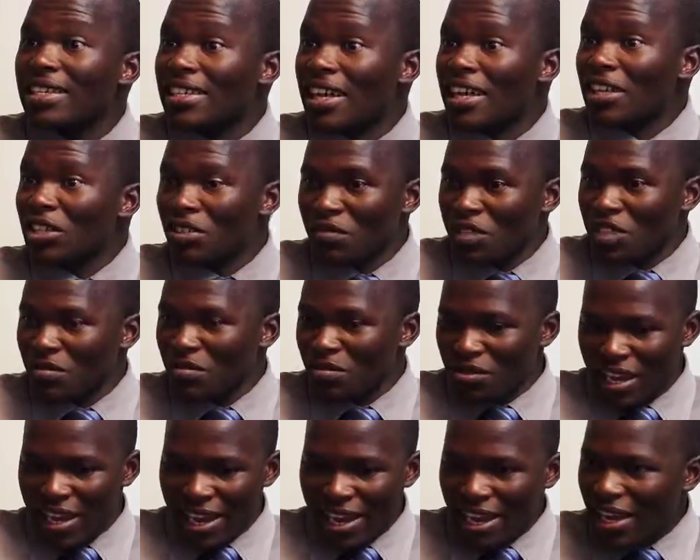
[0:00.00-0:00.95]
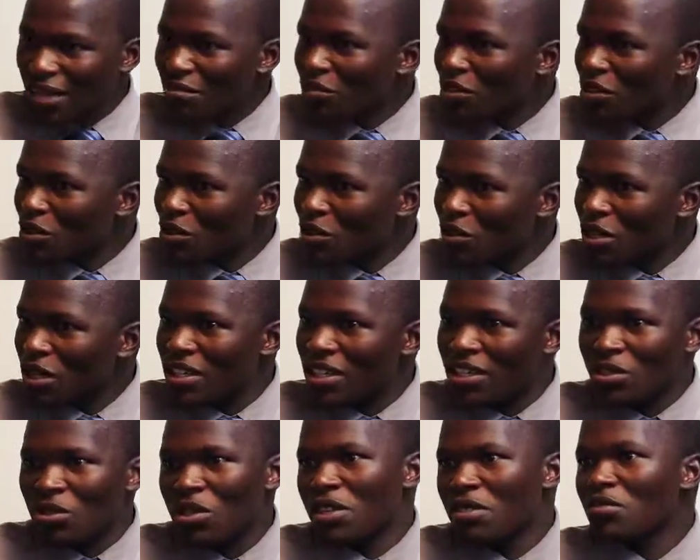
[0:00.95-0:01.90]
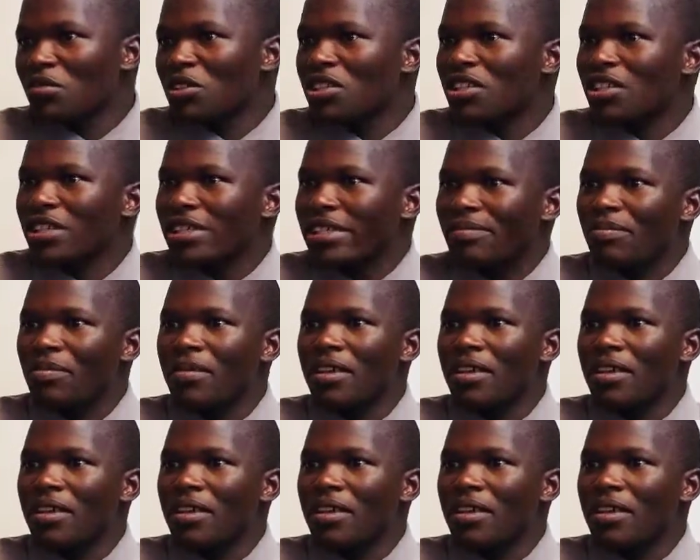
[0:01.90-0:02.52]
random sample, like I come to you and do a more check,